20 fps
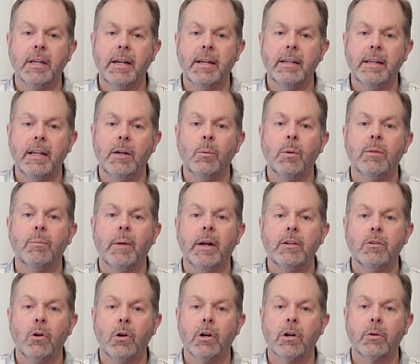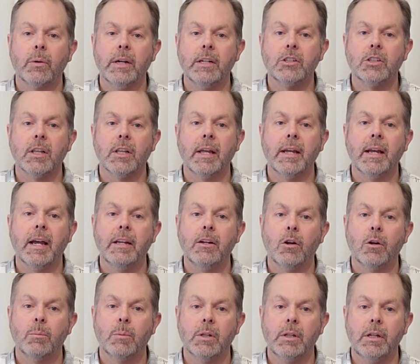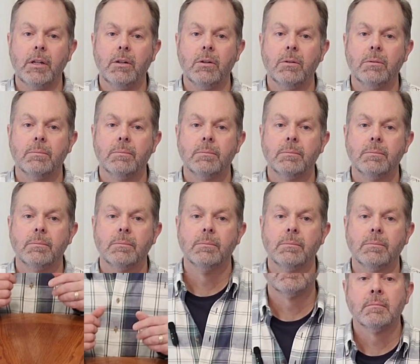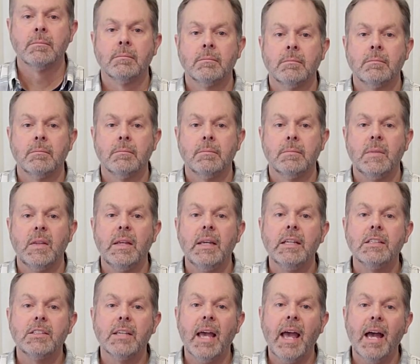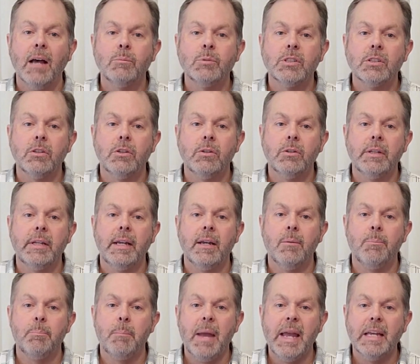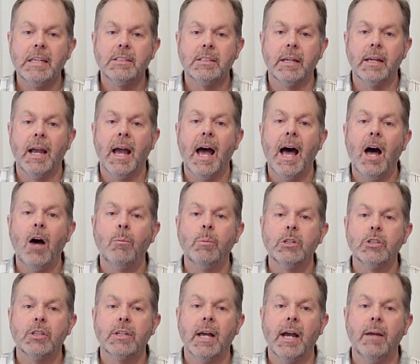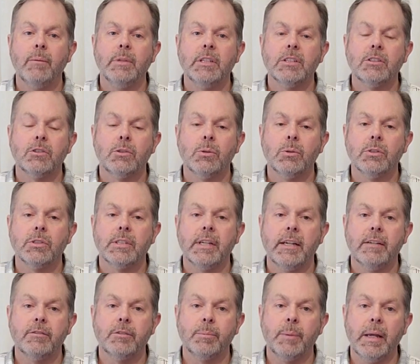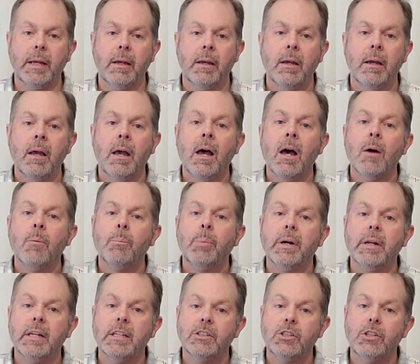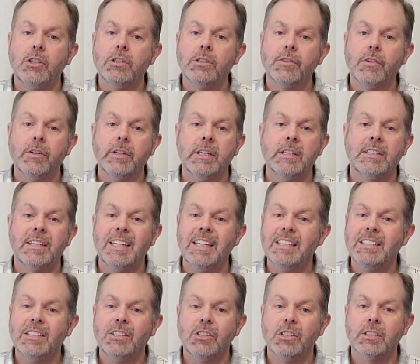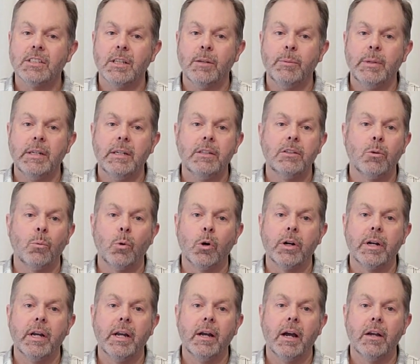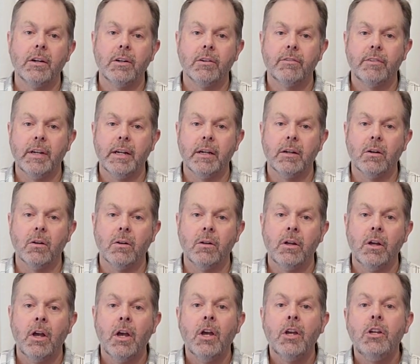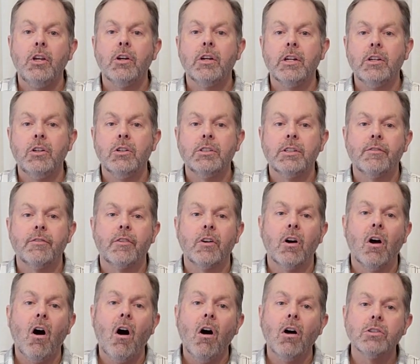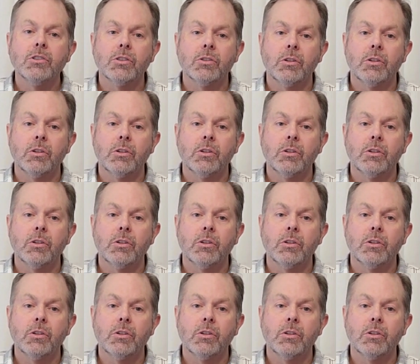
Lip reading: tightening with my torque wrench like I normally do. It's absolutely amazing how much time this tool saves me. But its usefulness isn't just limited to working on your vehicle. You can use it for all